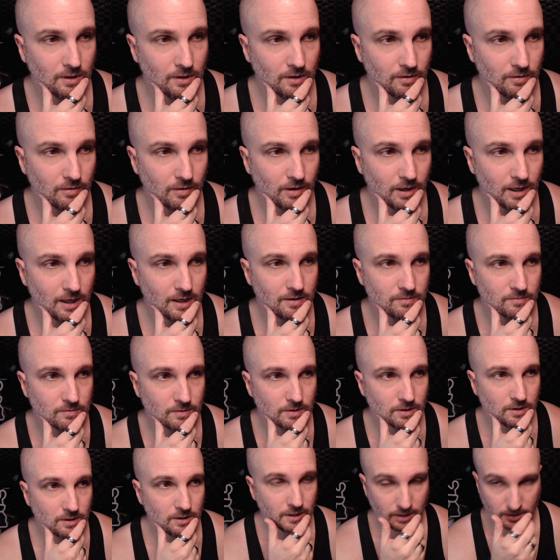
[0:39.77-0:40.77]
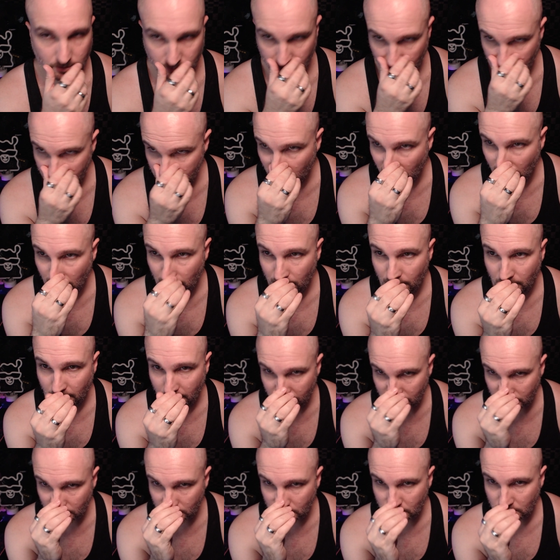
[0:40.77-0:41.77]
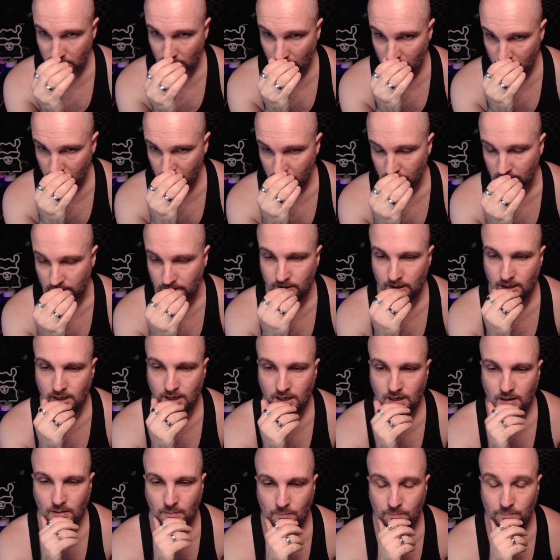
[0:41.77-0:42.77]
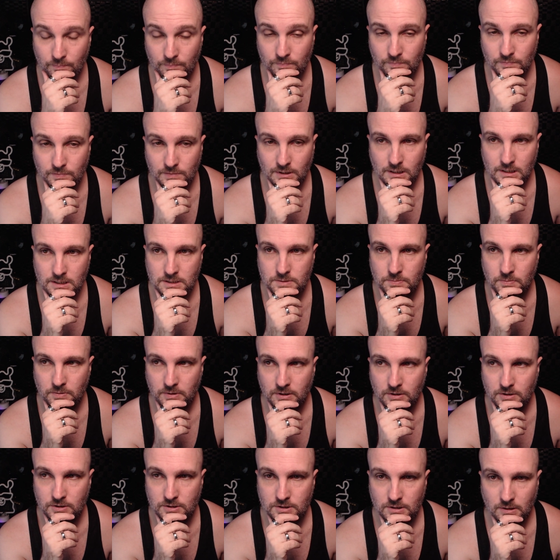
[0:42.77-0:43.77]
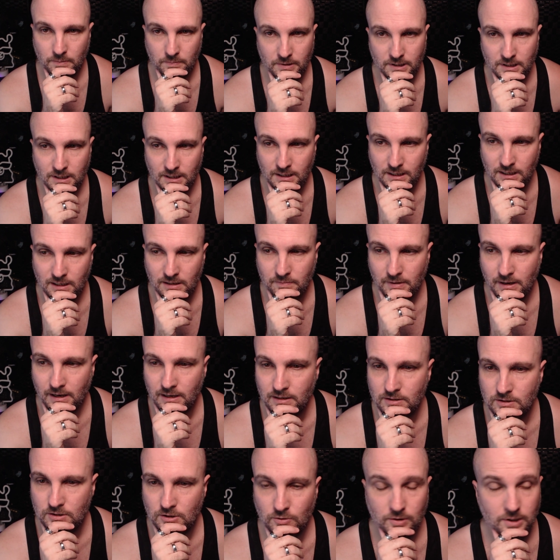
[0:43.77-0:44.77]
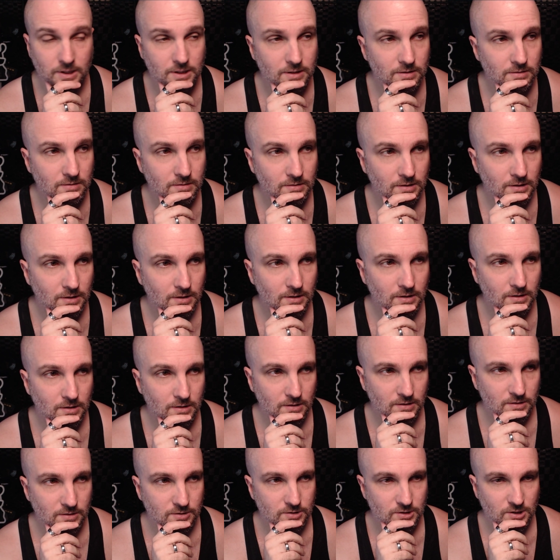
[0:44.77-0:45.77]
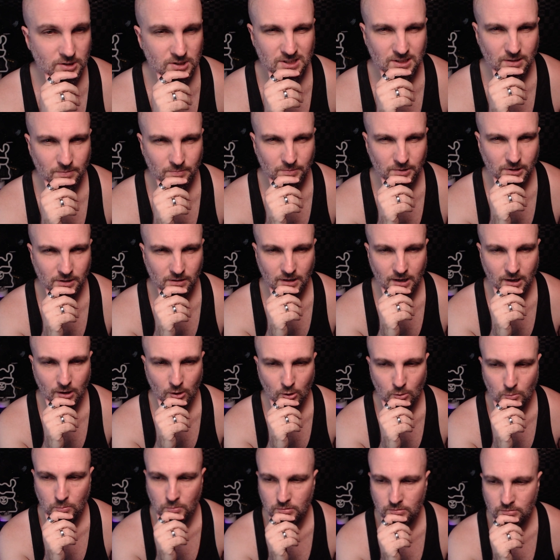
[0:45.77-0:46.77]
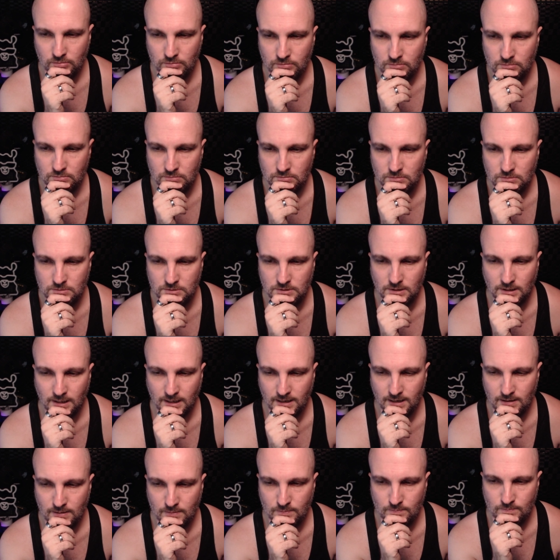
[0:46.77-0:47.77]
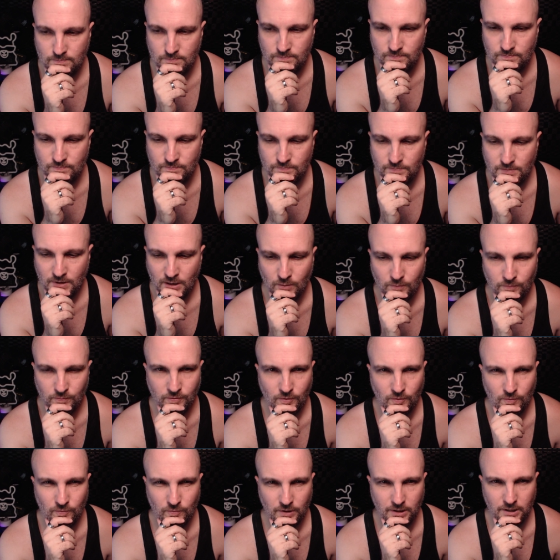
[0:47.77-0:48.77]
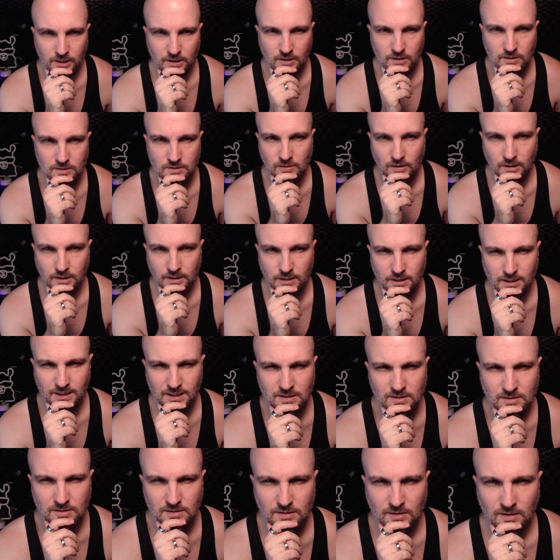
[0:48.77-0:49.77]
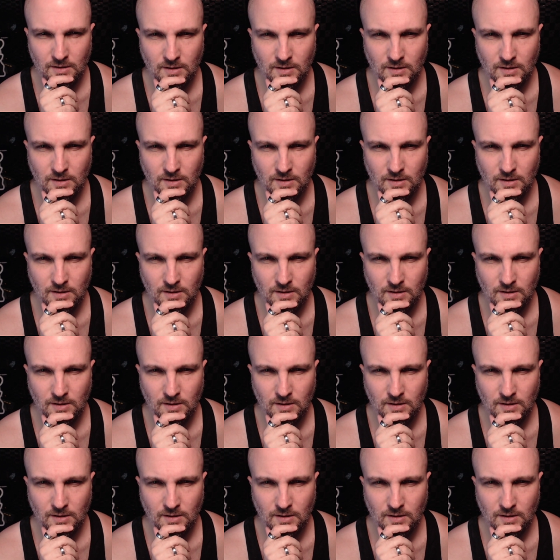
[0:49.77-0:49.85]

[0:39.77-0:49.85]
right? And the reason why I'm about to show you um, is because I've been thinking about doing just some little help, um, helpful videos like this